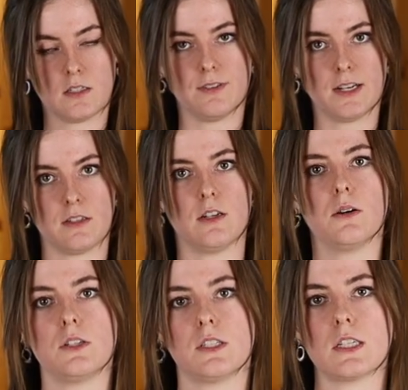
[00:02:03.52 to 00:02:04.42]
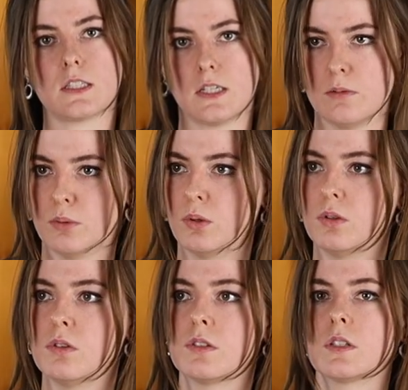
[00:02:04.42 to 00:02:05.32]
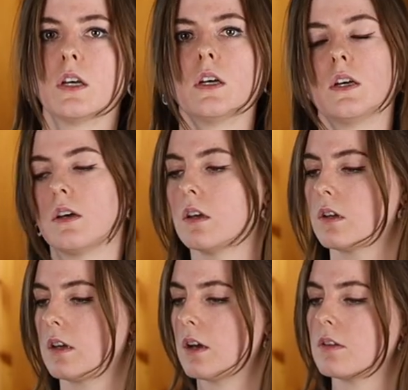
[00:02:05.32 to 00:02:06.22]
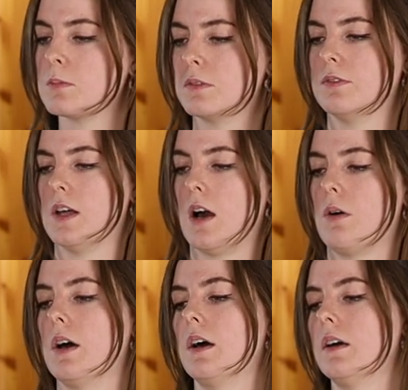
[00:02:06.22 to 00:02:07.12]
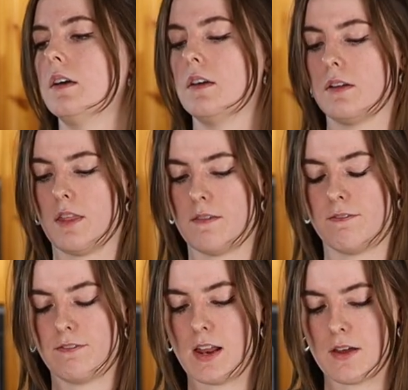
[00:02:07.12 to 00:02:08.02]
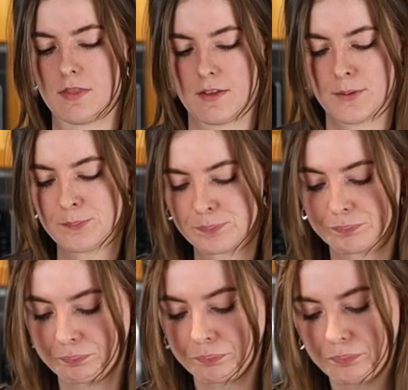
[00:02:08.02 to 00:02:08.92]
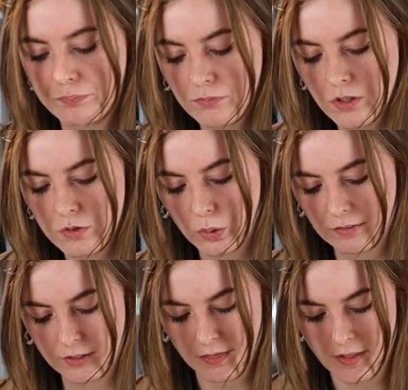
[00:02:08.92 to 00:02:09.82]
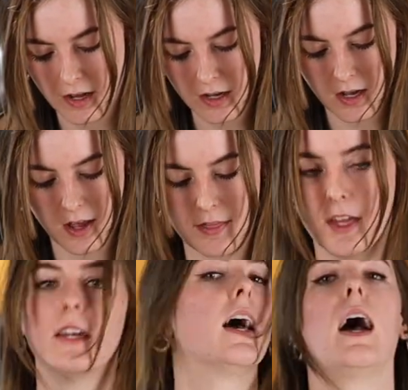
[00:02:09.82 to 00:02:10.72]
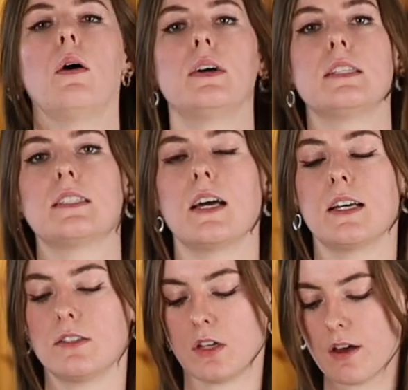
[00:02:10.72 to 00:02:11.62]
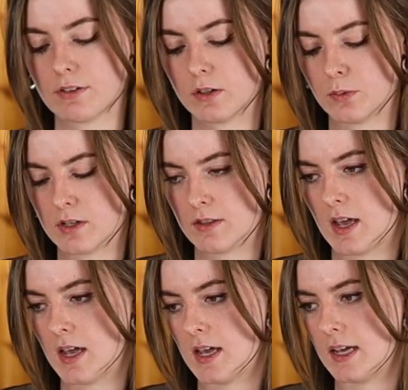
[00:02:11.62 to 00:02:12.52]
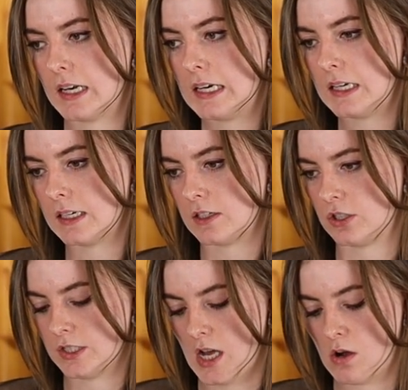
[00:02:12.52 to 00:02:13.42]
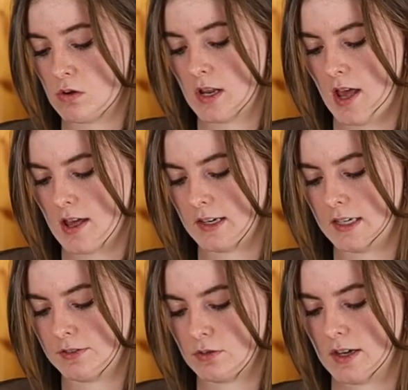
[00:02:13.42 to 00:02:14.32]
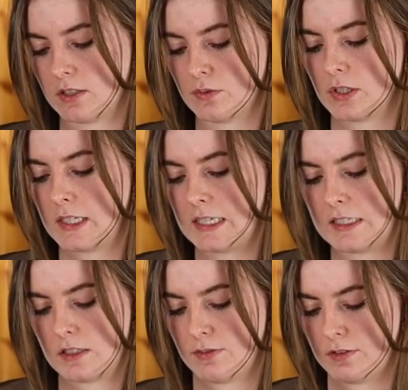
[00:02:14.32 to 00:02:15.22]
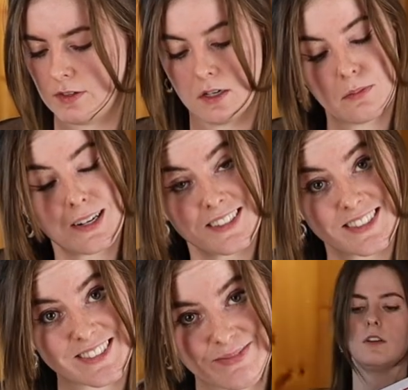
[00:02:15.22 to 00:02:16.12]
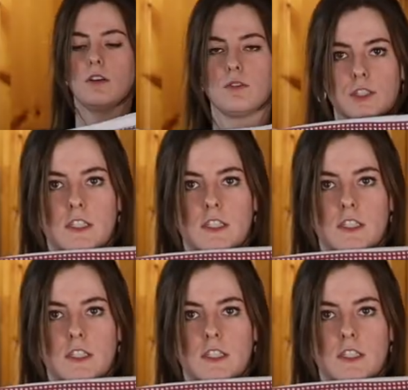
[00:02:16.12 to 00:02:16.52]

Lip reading: divide the dough into 16 balls, coat them in flour, and then flatten them. So I've done that, and then now it says cover it with a clean kitchen towel and leave to rest for at least 15 minutes. Not very